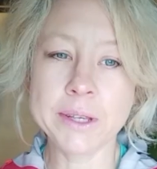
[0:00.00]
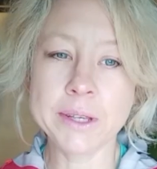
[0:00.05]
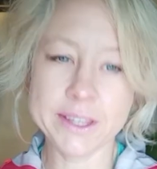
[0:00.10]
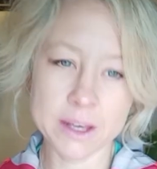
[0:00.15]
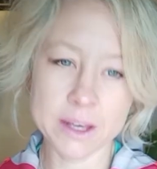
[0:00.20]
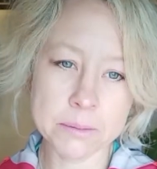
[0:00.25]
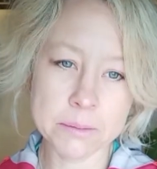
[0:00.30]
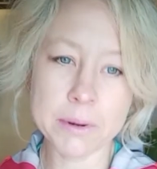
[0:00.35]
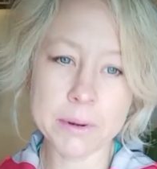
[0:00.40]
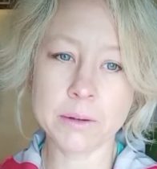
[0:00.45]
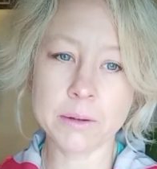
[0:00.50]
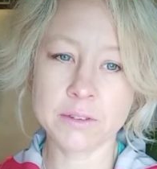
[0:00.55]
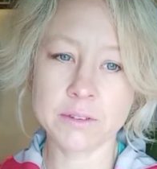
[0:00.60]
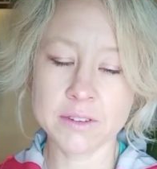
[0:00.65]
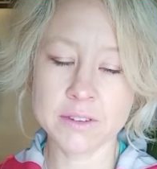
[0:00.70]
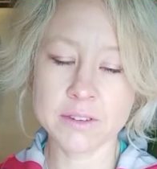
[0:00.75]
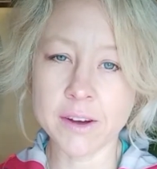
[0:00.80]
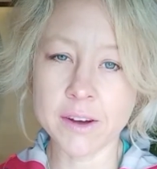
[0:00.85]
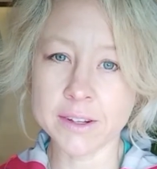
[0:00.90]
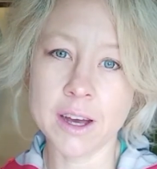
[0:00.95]
you know, we camp
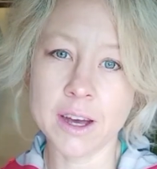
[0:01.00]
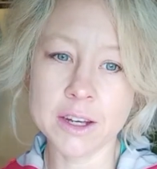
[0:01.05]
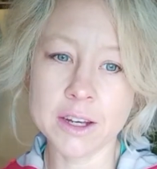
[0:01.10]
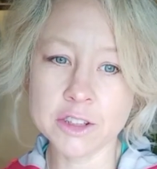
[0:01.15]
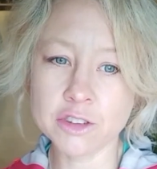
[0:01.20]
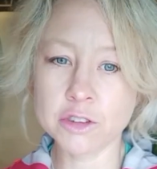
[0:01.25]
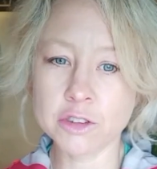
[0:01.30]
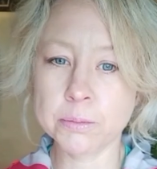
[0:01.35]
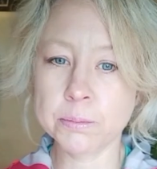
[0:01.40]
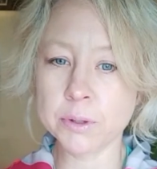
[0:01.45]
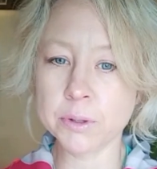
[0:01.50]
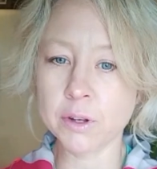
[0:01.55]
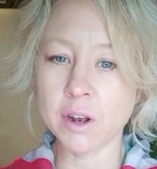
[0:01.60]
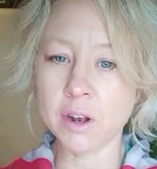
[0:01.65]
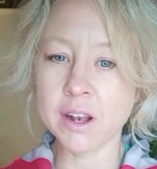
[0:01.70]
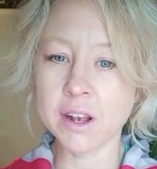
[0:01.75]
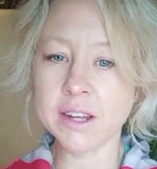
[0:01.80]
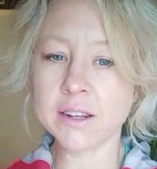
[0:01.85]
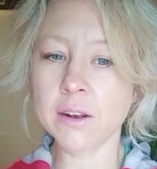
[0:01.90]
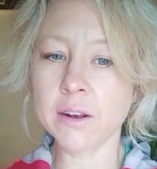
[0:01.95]
outside. I just
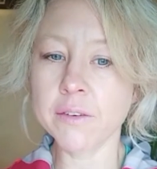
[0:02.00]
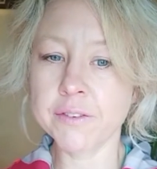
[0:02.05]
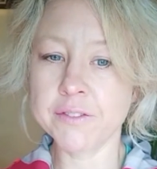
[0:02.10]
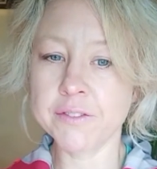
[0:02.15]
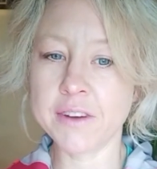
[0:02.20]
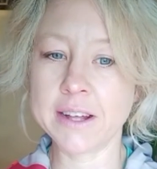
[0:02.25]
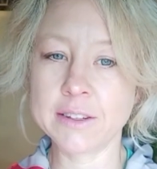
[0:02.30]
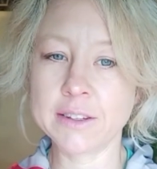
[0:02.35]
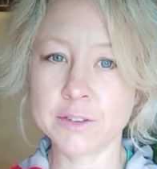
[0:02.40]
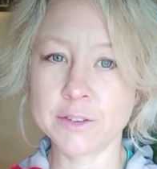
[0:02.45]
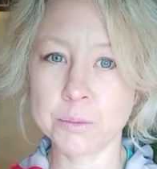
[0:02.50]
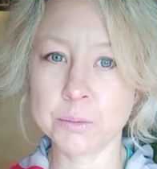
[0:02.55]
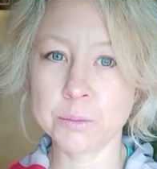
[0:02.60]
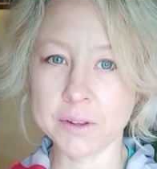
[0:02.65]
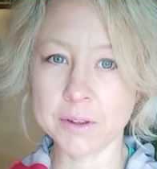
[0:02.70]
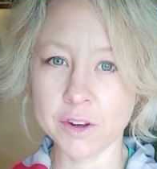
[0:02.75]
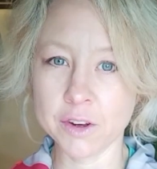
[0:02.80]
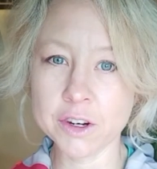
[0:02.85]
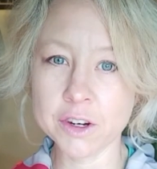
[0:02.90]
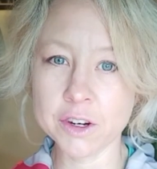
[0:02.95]
put a little
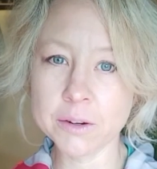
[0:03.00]
fence